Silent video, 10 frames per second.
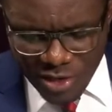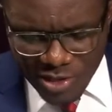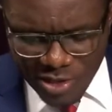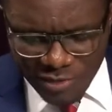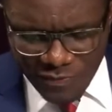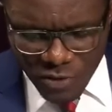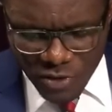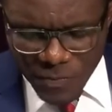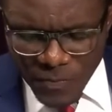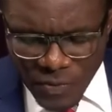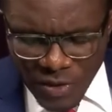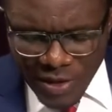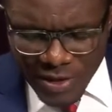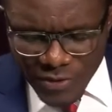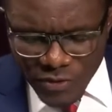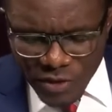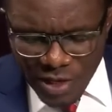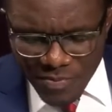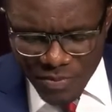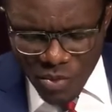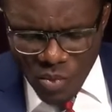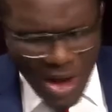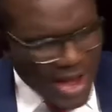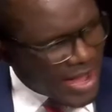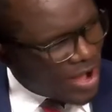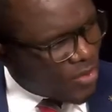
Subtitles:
Keisatu Forsing is why are